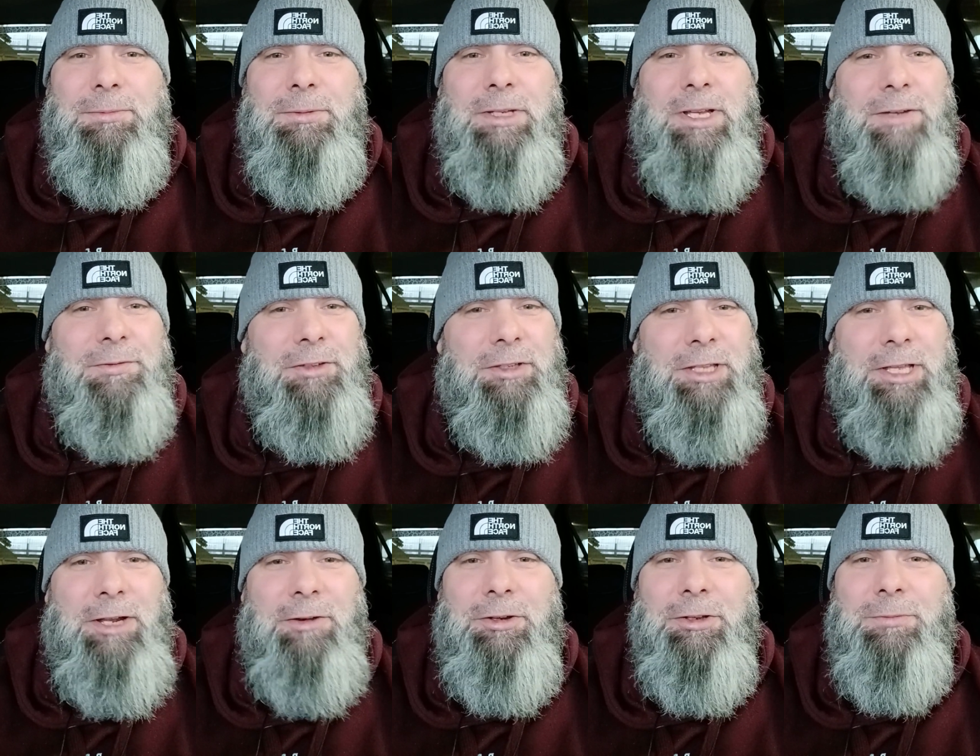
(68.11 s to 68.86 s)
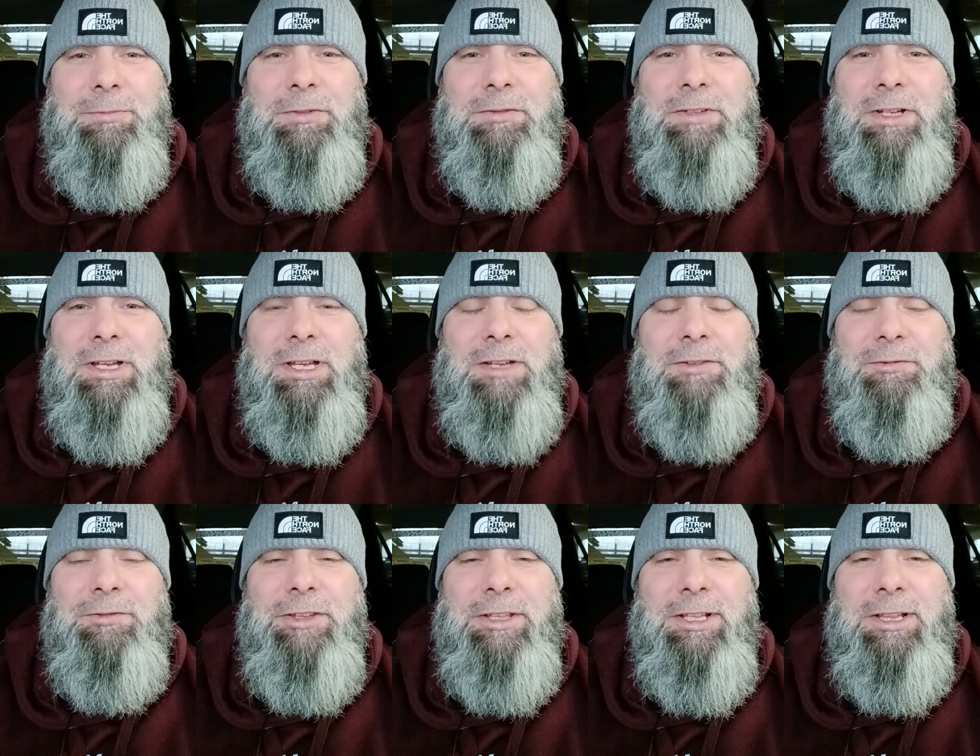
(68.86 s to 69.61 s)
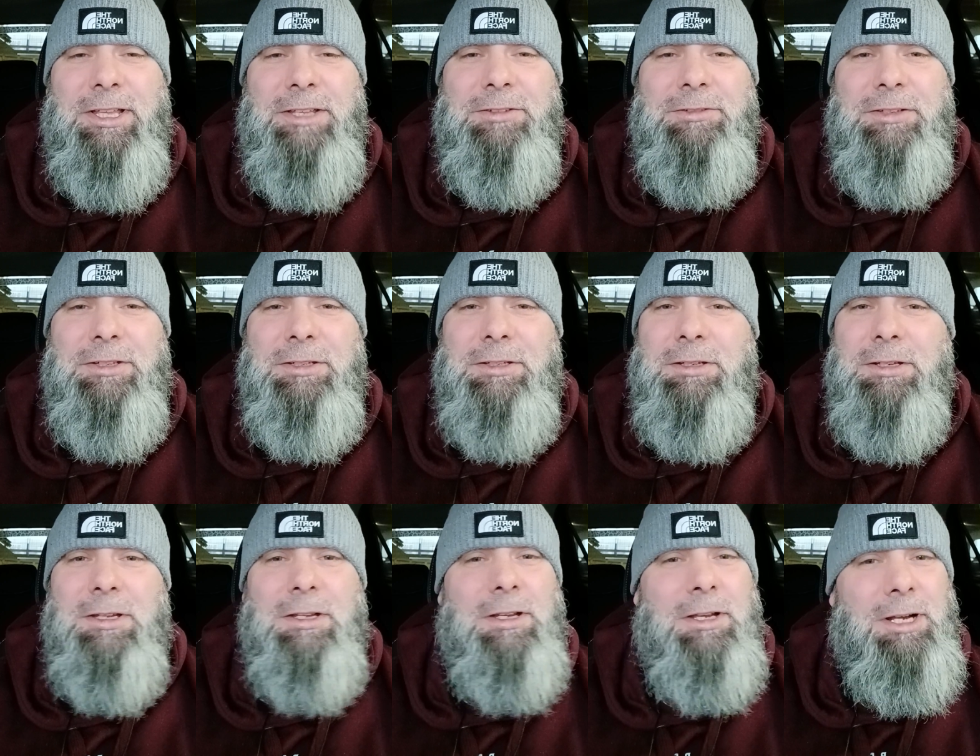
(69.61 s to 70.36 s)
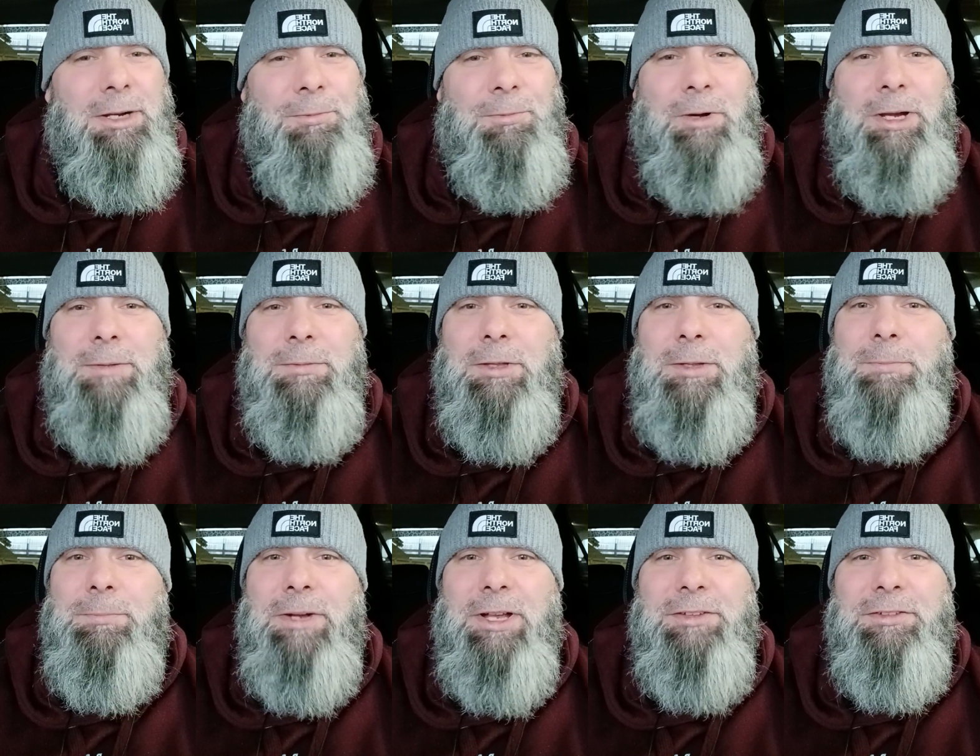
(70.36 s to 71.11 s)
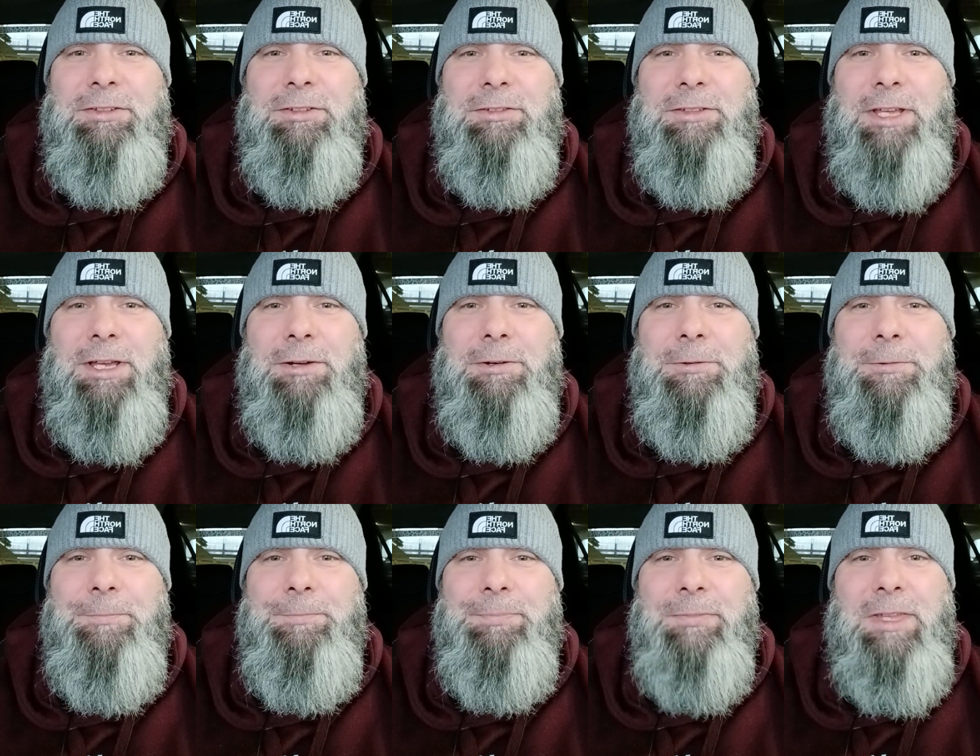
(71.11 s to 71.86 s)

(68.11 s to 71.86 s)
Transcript: We have to carry on with that ethnic cleansing and wipe them bastards out